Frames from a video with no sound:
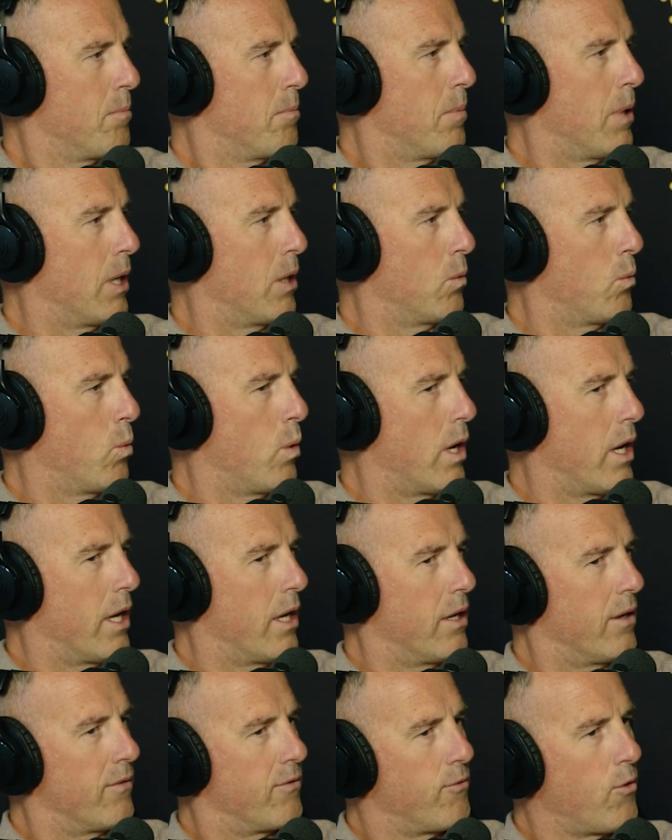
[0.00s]
But
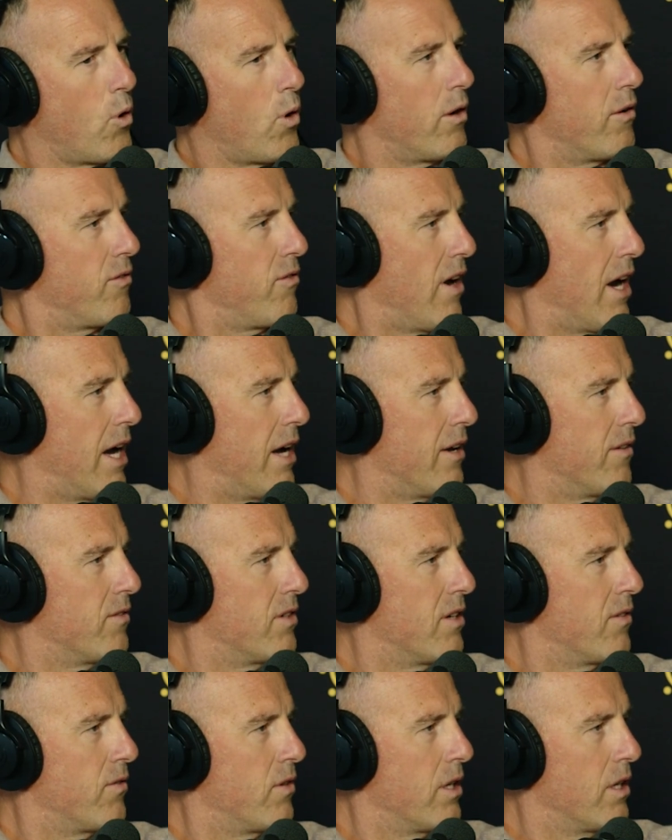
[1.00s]
when 4 or 5
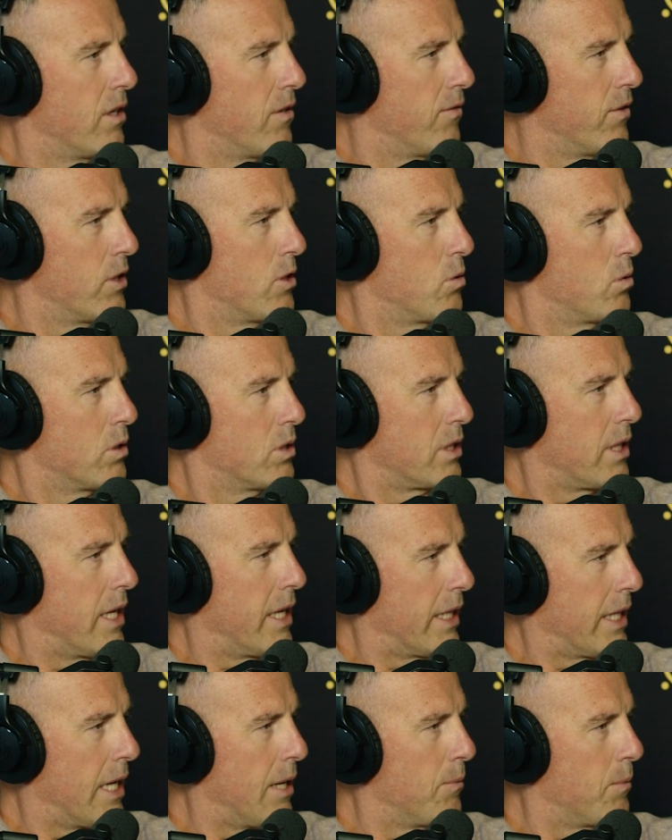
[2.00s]
different individuals kind
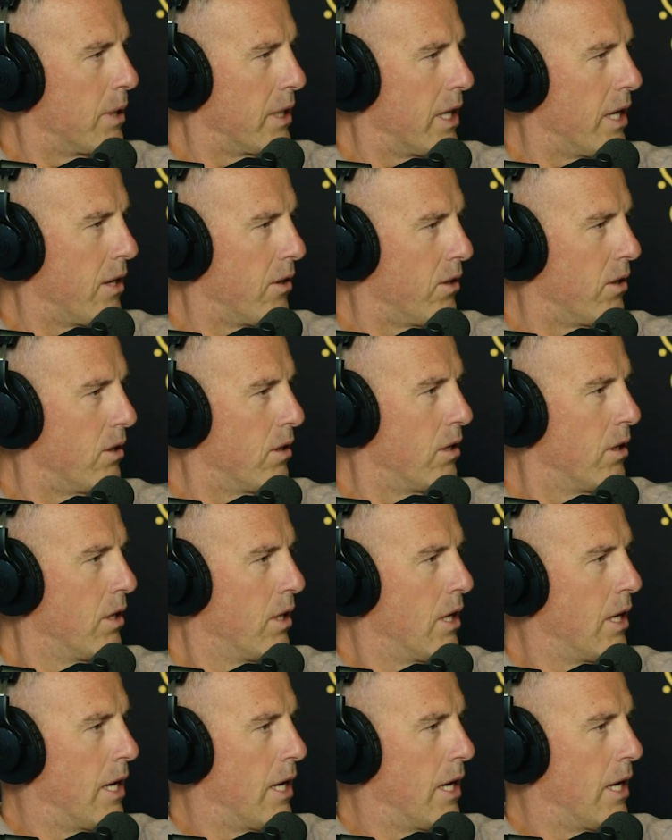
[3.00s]
of came together,